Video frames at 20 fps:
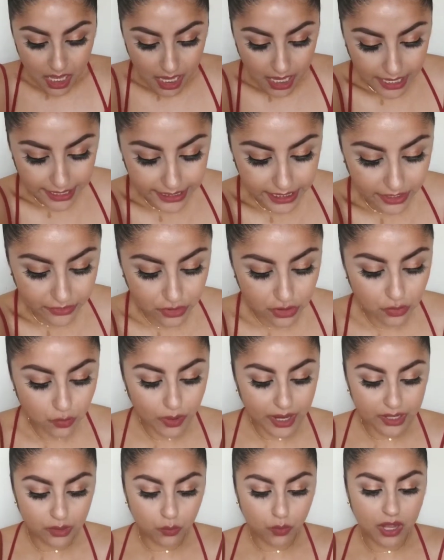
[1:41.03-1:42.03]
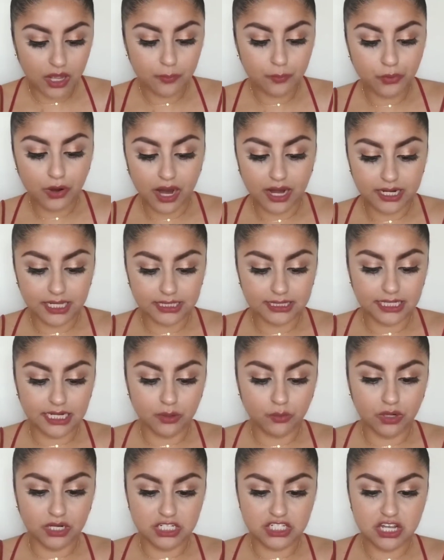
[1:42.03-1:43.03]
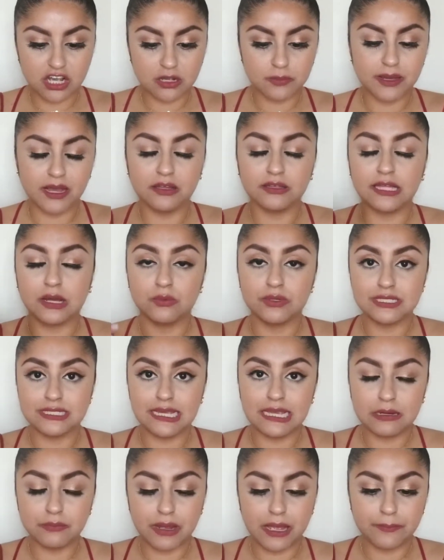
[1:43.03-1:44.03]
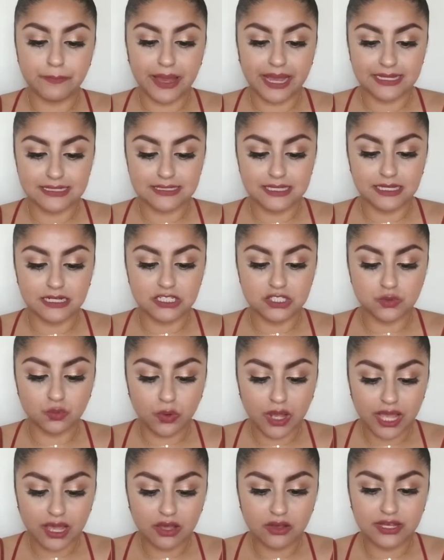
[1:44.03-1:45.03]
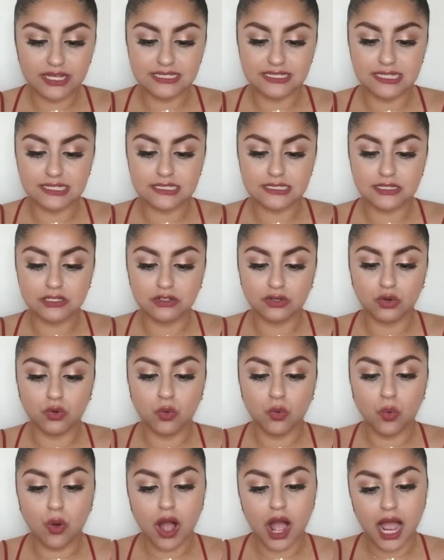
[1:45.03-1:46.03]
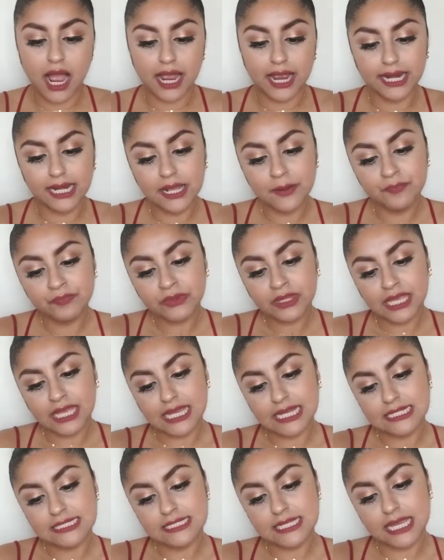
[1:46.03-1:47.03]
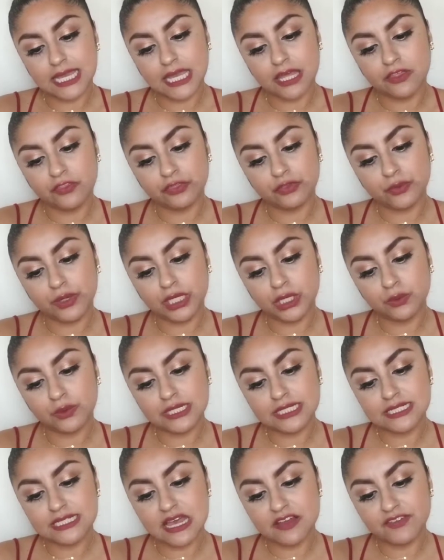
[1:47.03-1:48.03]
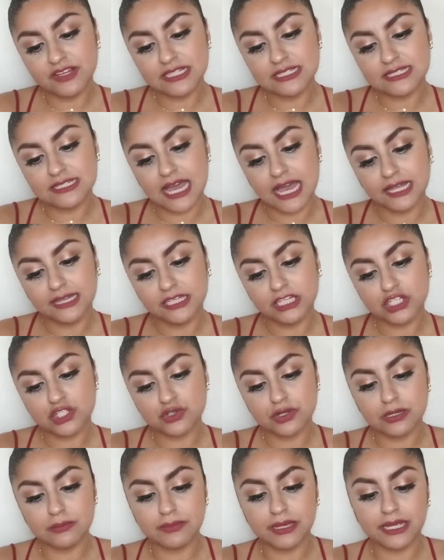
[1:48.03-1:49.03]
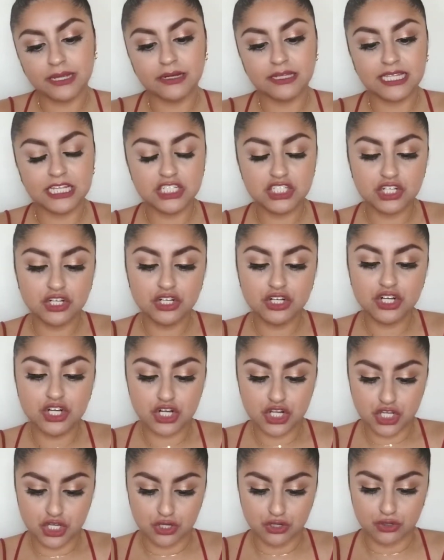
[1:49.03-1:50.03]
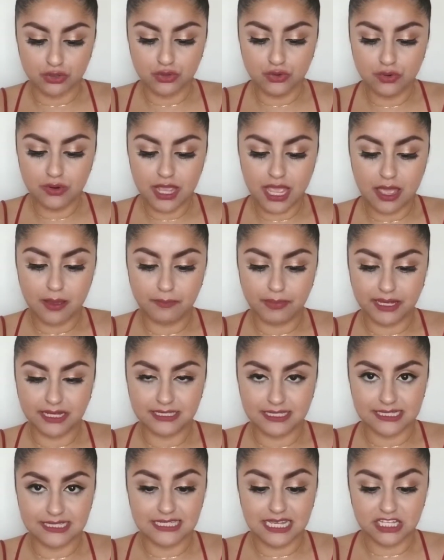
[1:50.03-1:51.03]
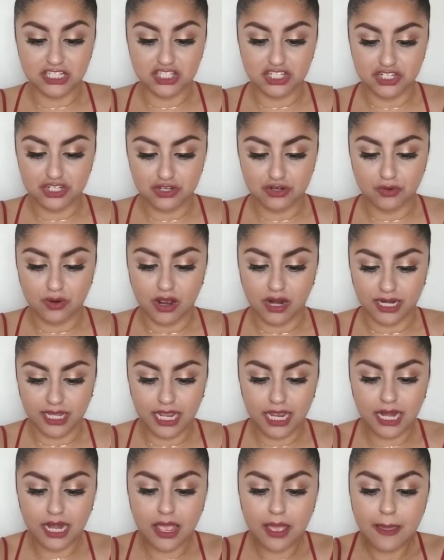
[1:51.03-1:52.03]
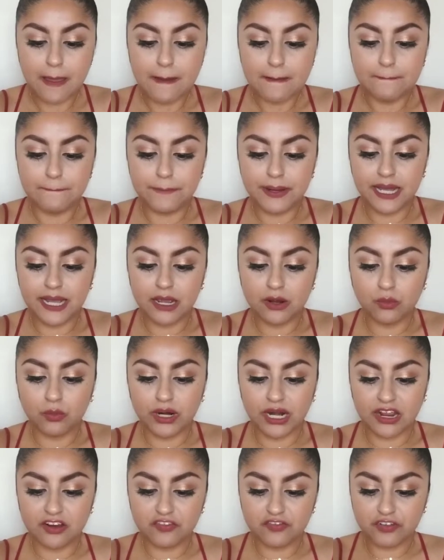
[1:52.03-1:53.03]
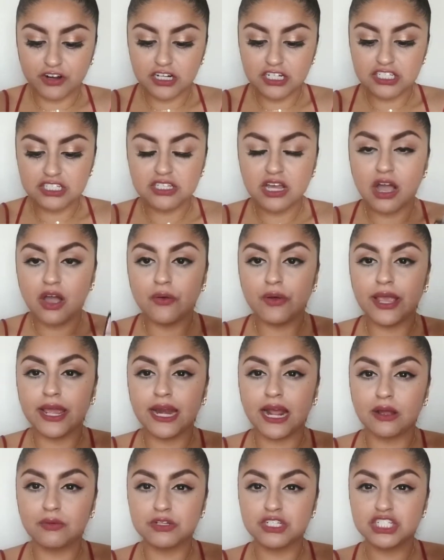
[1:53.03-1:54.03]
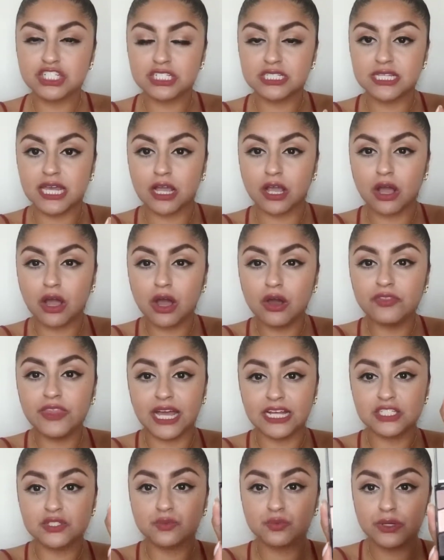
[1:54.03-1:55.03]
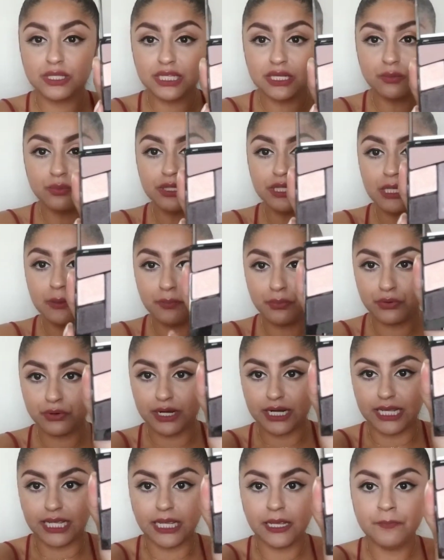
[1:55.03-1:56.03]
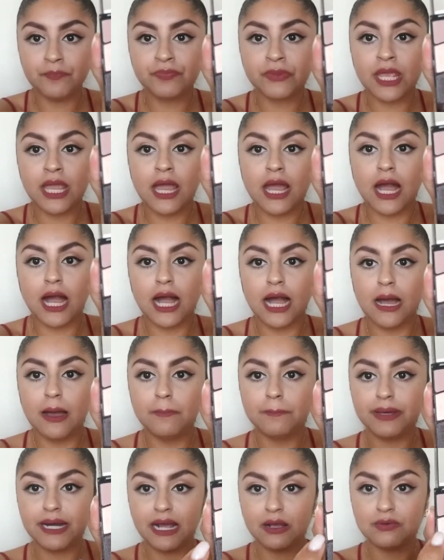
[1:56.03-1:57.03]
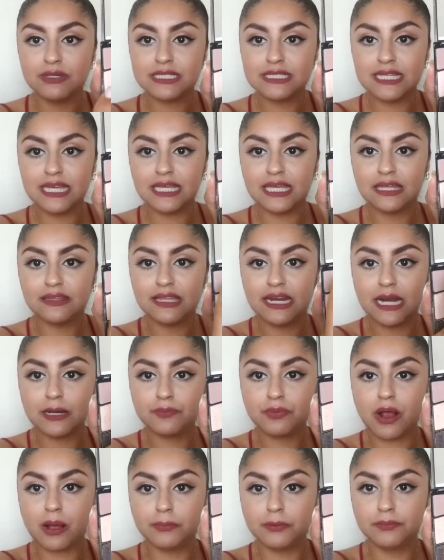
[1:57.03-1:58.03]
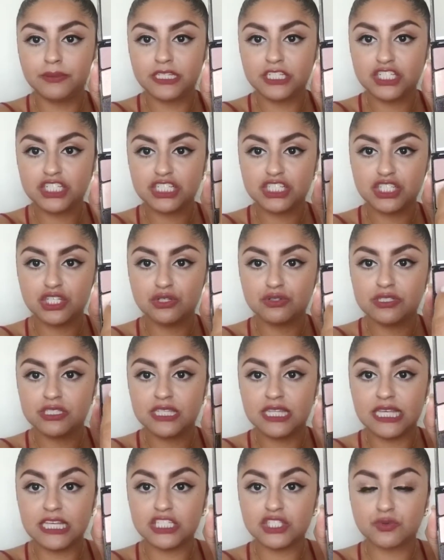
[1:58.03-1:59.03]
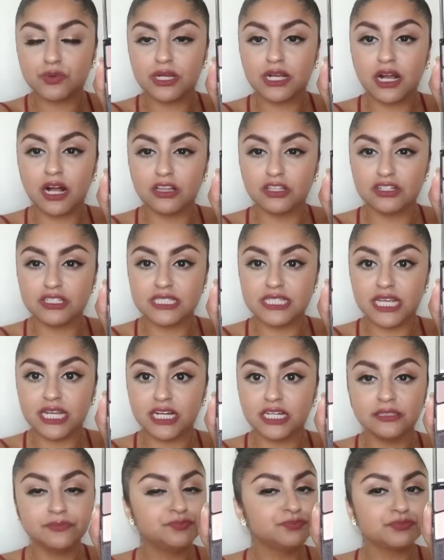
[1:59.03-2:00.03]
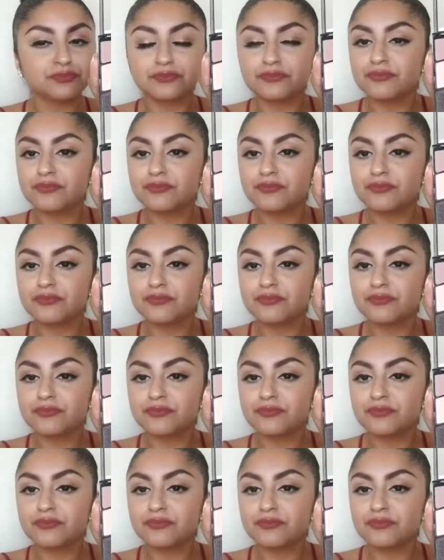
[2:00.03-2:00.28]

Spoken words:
Another Wet n Wild product that I want to talk about that was in my basket as well is this little quad. It's in 337 Silent Treatment. These are new because it says new on it. But when I first saw it, I was just like, that's really pretty. But I was thinking that I'd probably just use these three colors here.